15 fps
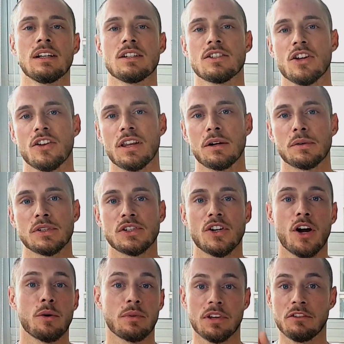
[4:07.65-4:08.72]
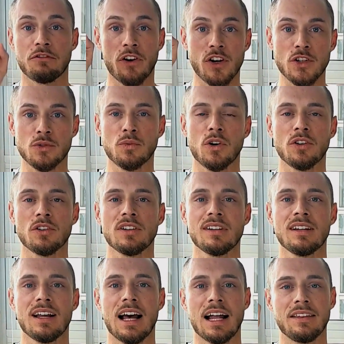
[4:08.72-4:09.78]
So they will start with the first one,
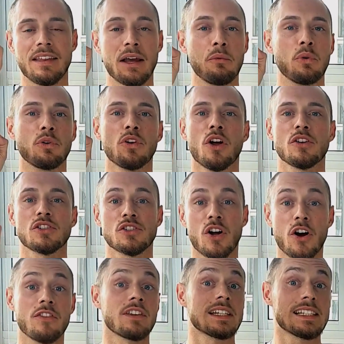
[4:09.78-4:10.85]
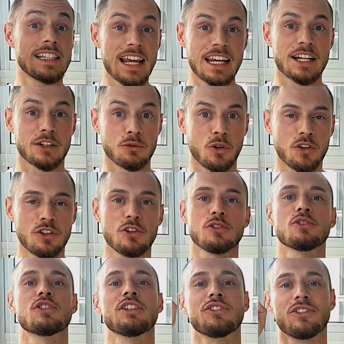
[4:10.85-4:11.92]
and they will not start the second one
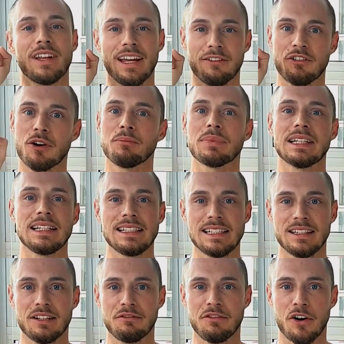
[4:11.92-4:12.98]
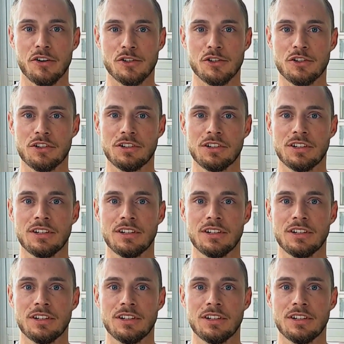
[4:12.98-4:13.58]
until they have completed the first.